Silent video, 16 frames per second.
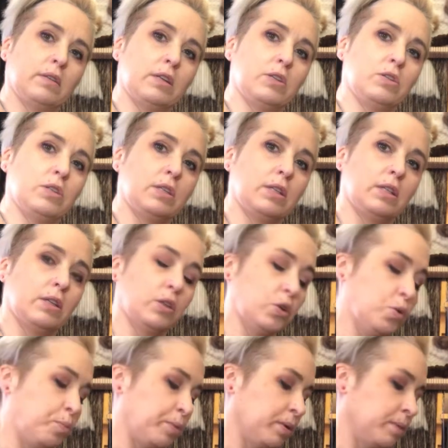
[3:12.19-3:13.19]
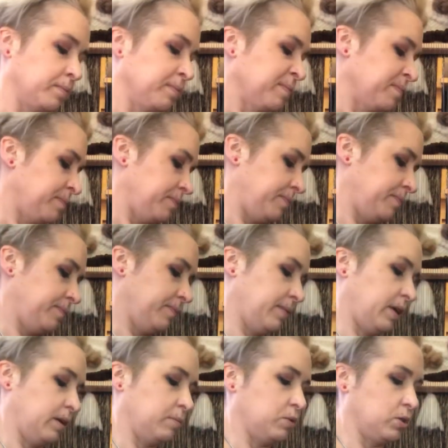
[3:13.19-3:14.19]
can you see the loop?
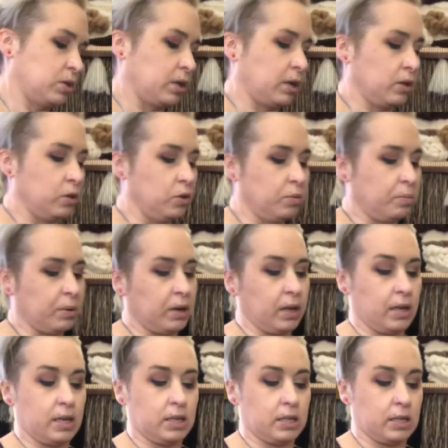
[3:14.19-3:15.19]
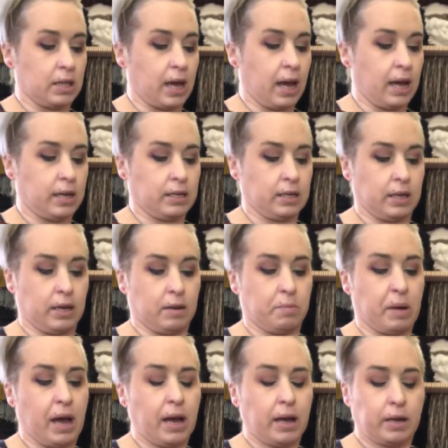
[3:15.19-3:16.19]
I'm just going to loop it into that and
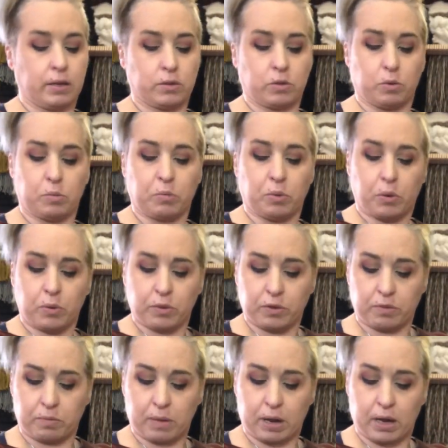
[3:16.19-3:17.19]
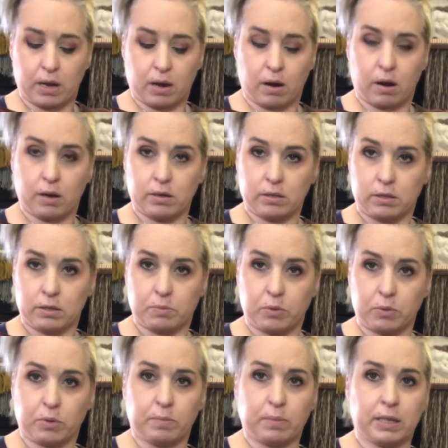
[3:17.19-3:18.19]
back. So both of my yarns,
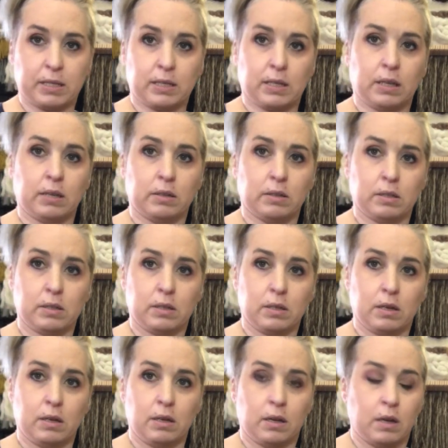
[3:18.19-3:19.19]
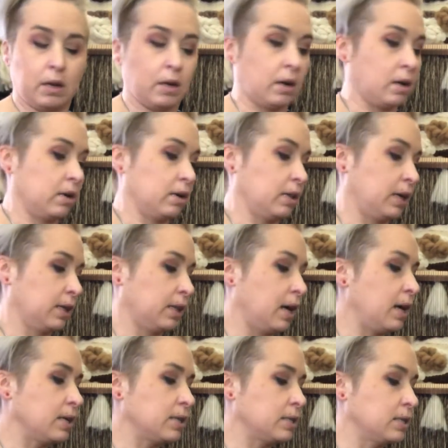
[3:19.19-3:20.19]
both of my singles are like
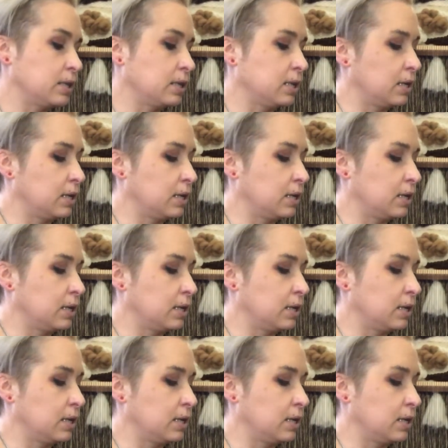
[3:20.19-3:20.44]
that.